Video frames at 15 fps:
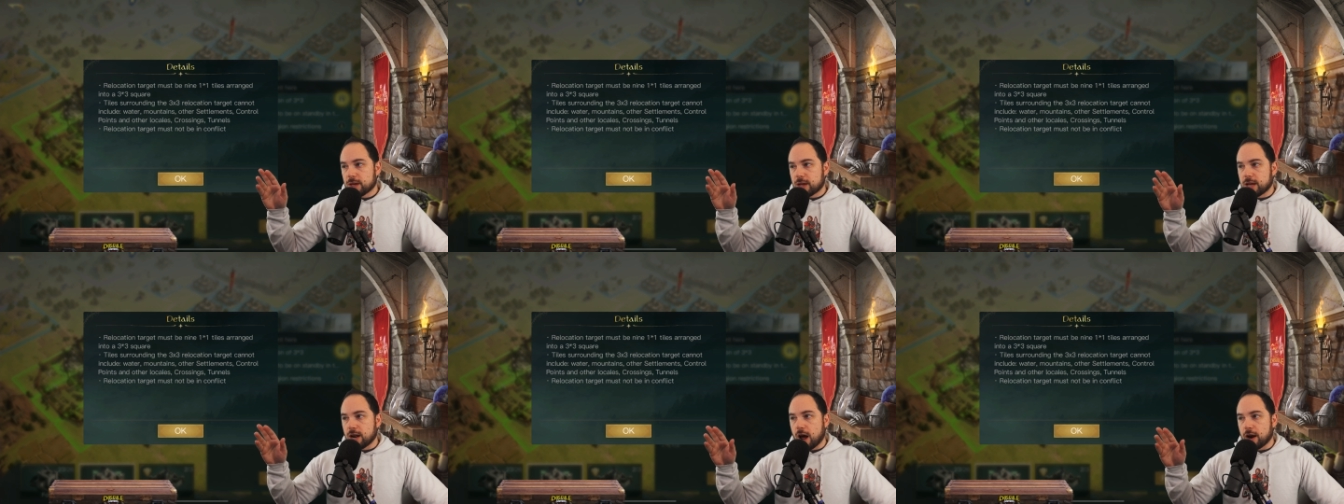
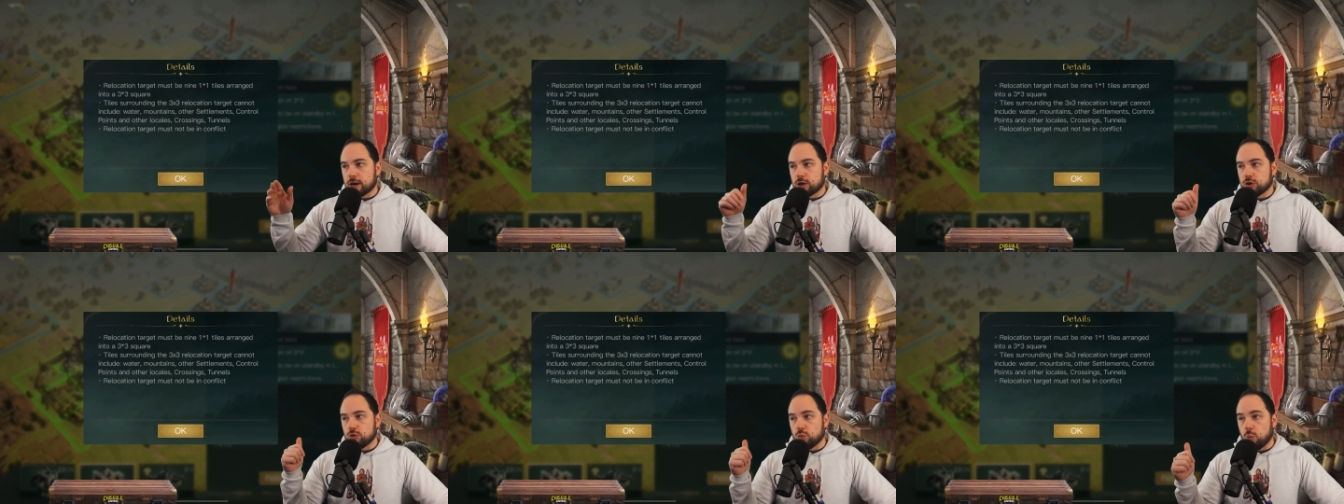cannot
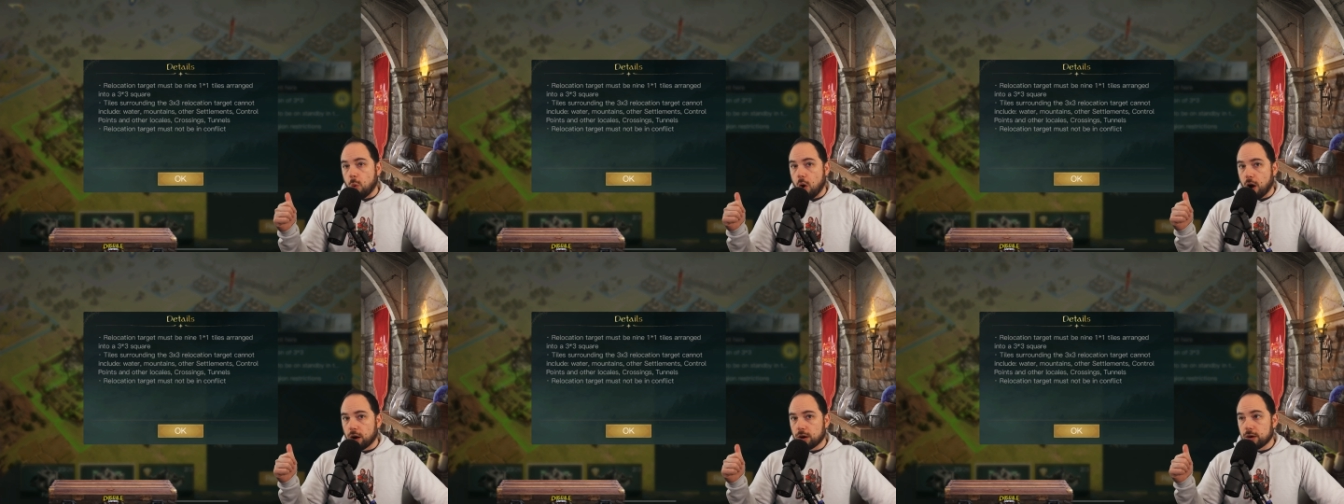include
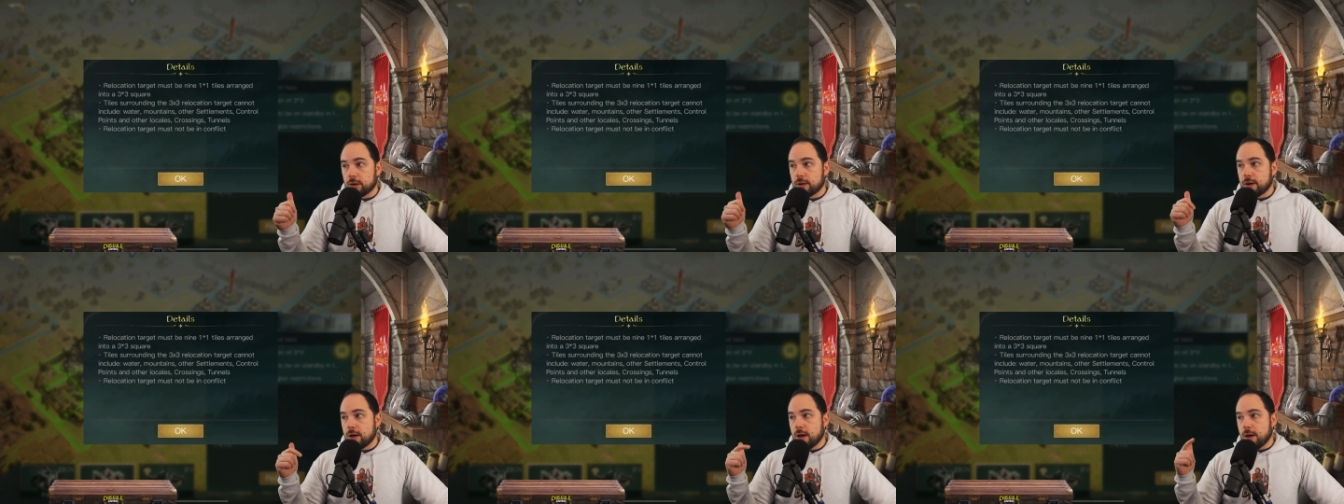water,
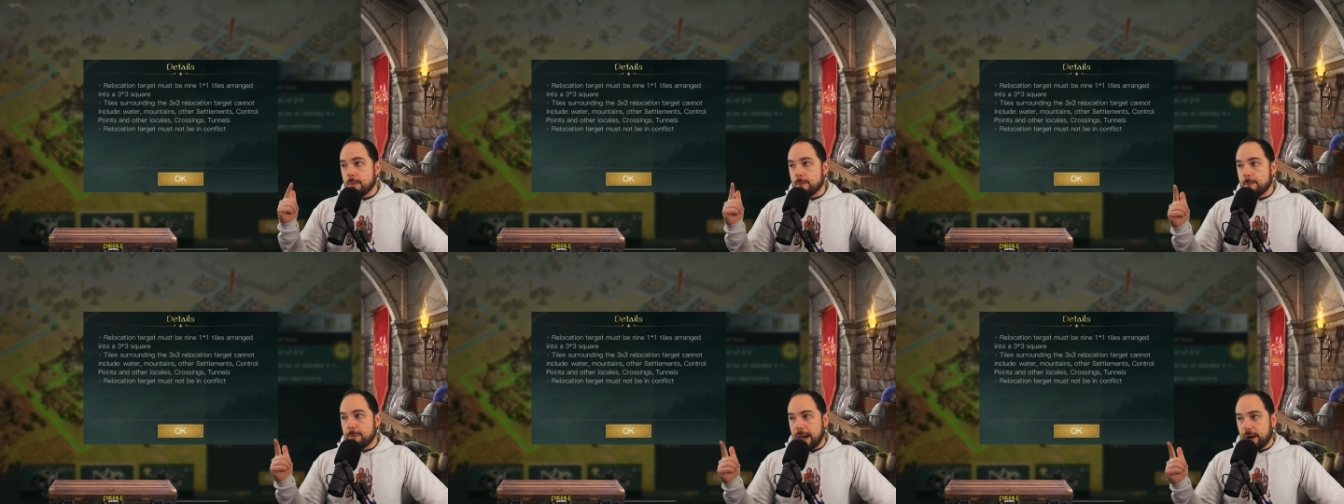
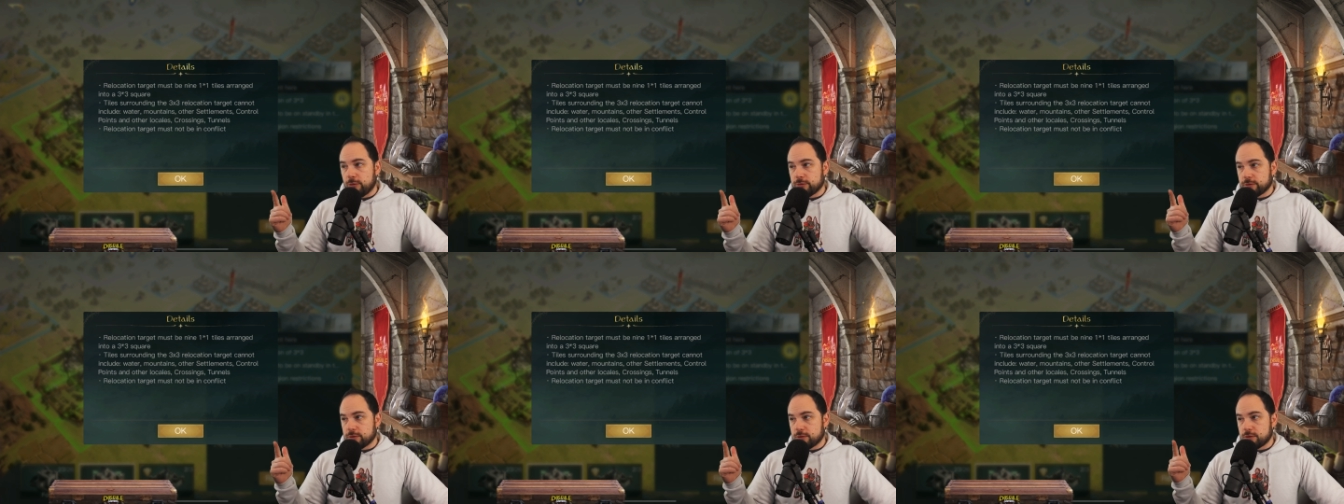
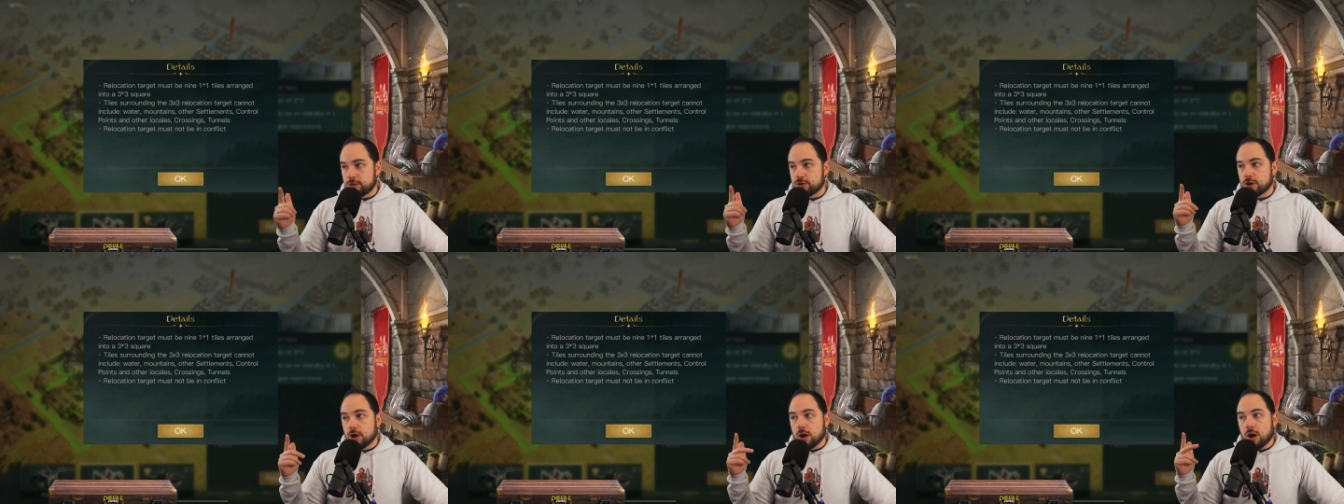
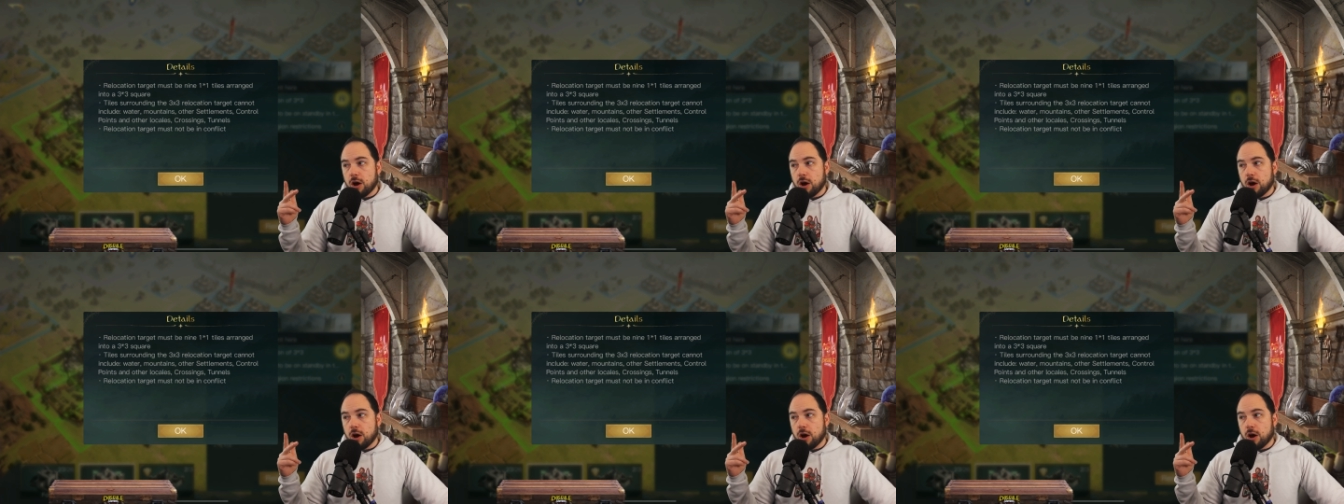mountains,